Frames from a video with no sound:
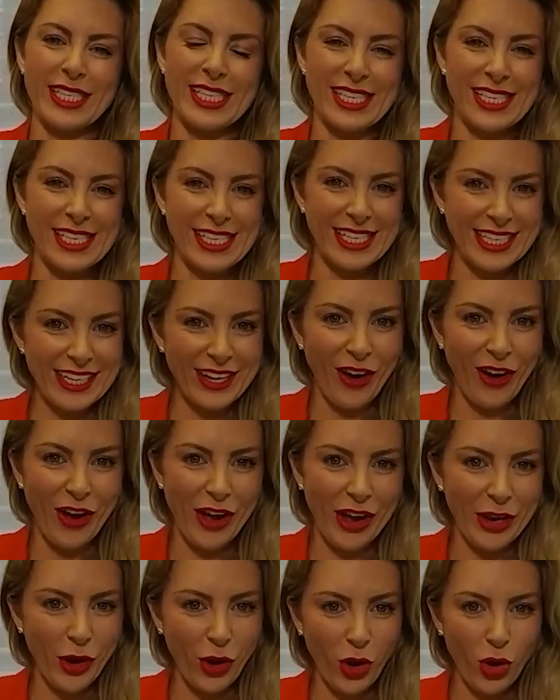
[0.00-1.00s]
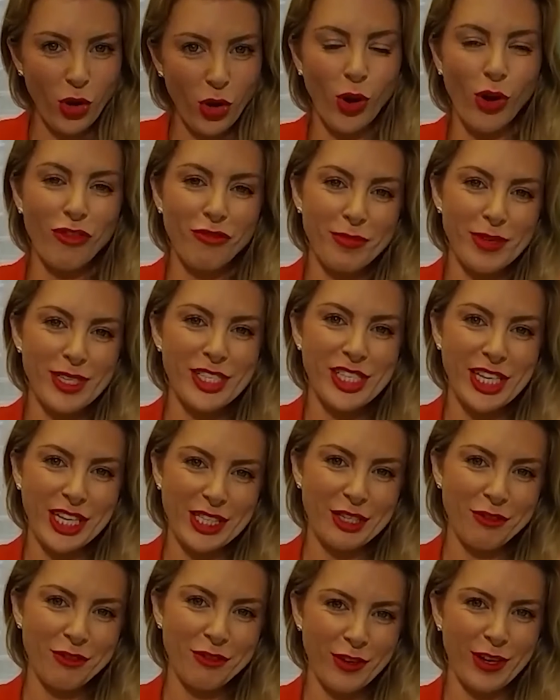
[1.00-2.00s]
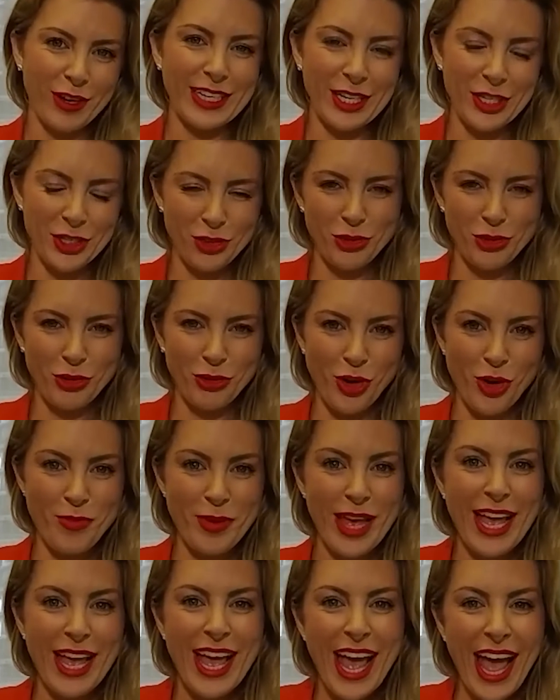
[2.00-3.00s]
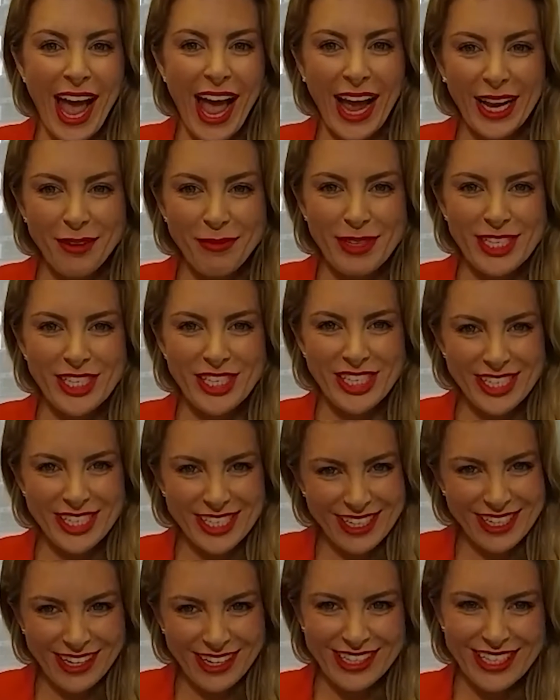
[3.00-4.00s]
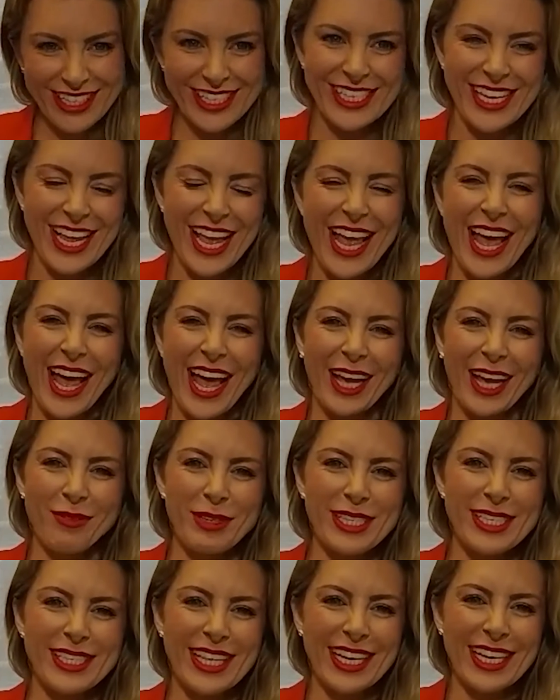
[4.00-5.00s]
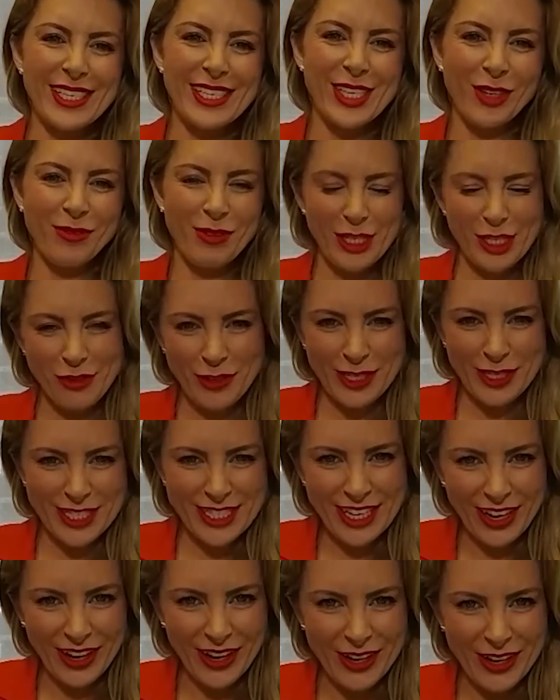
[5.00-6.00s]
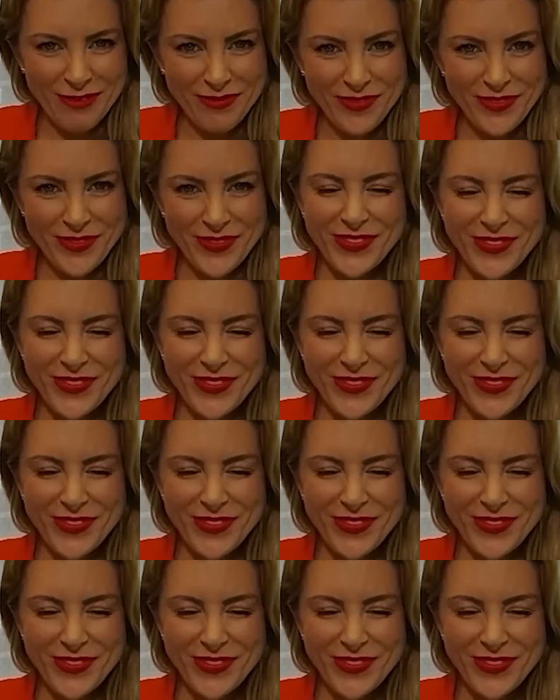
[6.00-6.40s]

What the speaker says: CIO of Magellan Financial Group, Hamish Douglass. Hamish, thanks so much for your time.